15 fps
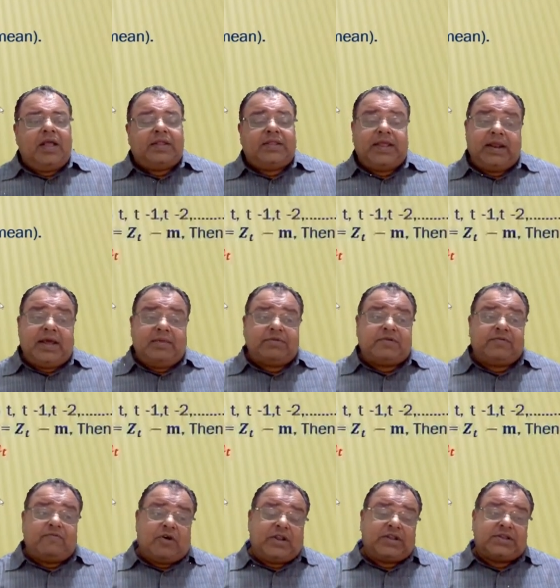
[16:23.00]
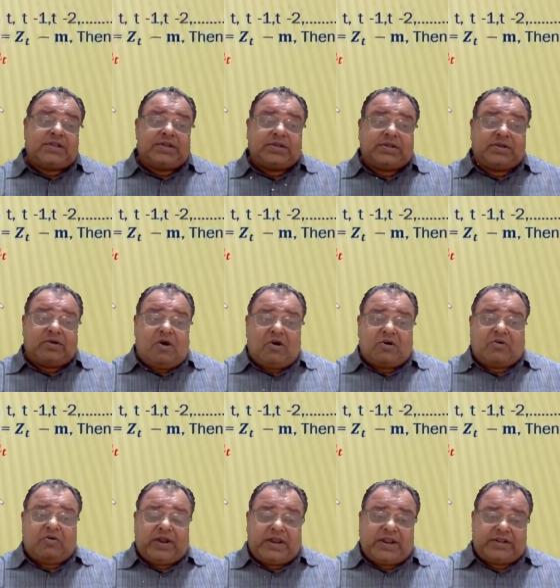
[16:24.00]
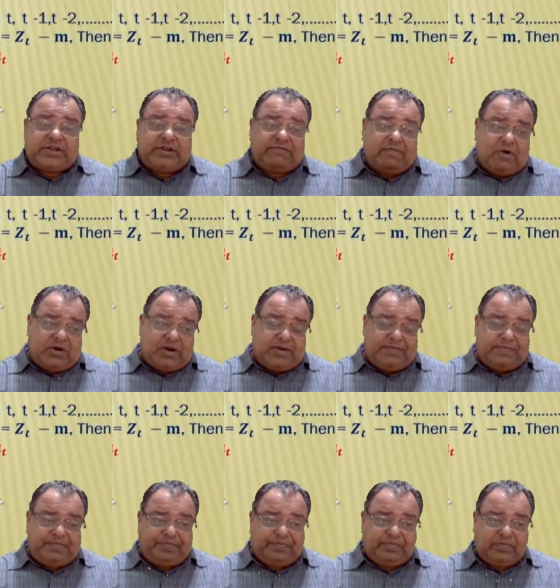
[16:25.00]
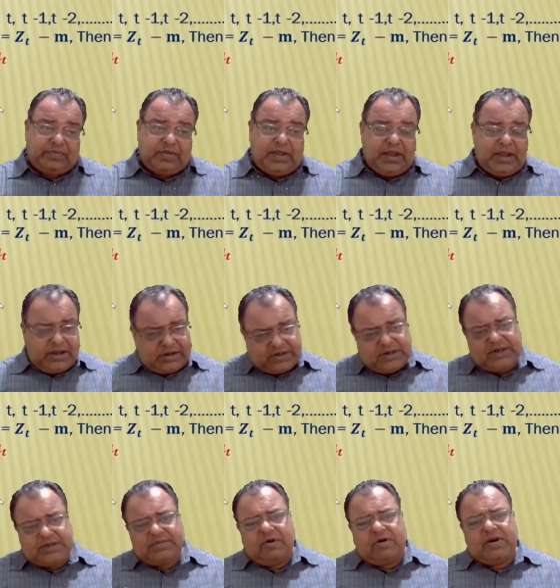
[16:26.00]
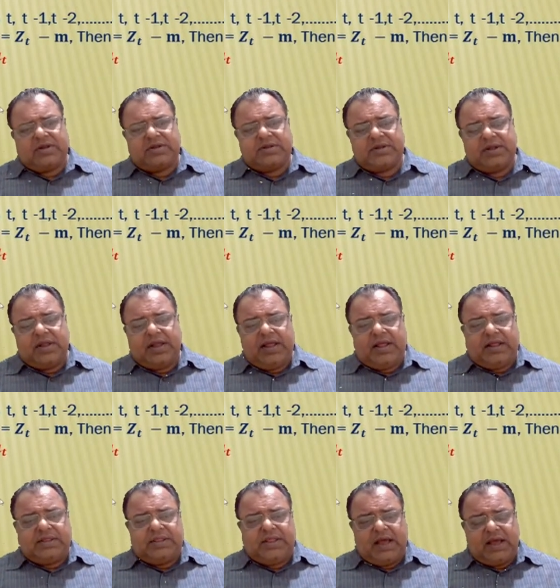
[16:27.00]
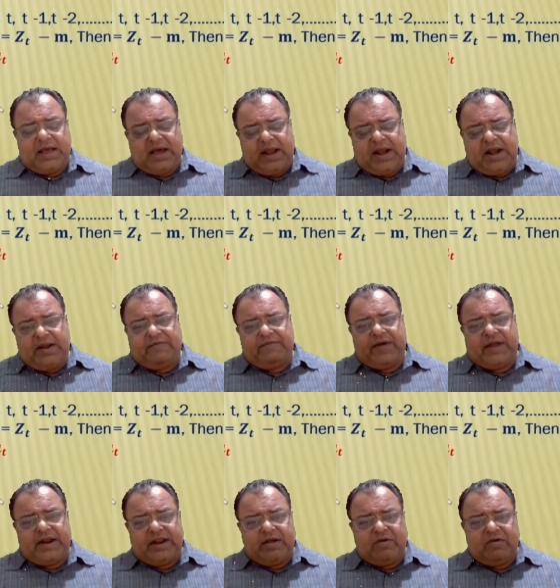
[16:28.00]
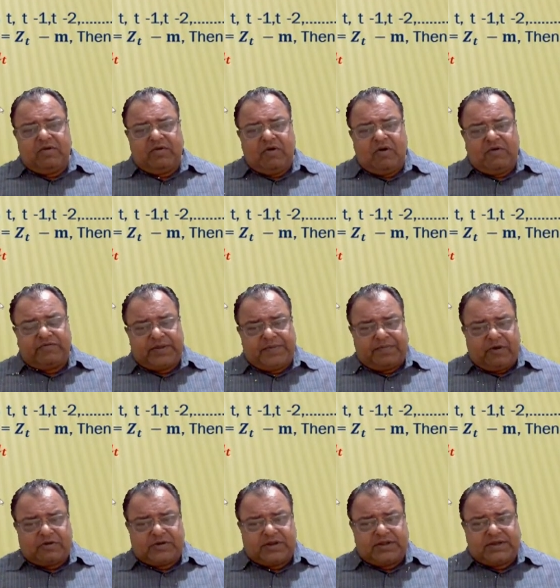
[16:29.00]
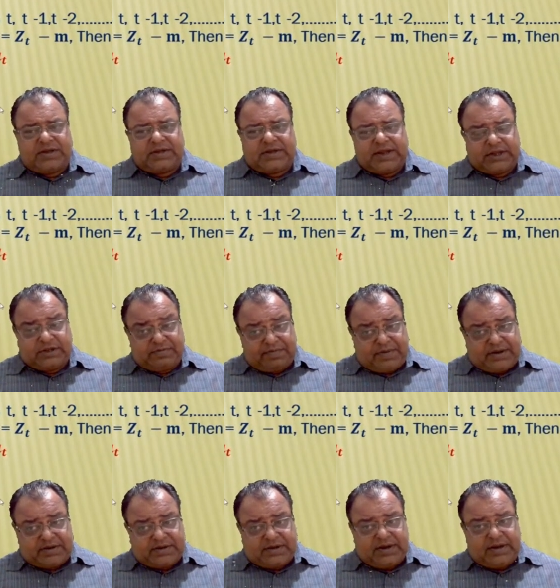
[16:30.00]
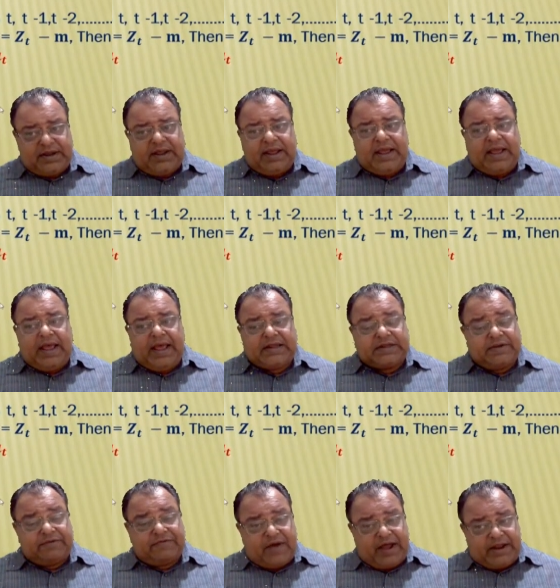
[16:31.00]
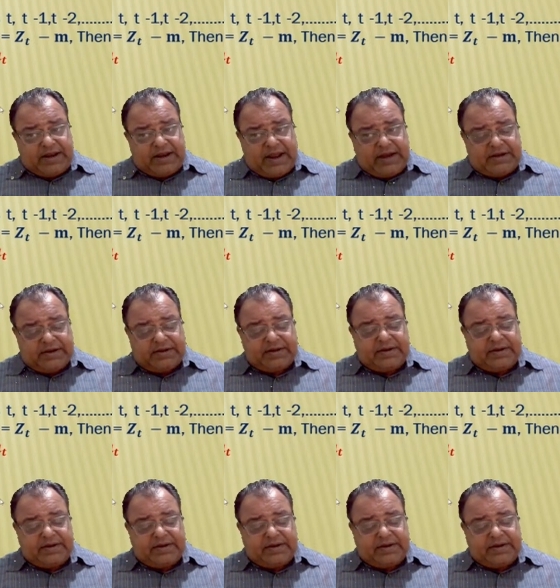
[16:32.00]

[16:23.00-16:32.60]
Then comes what is autoregressive model? In such models, the current value of the process is expressed as a finite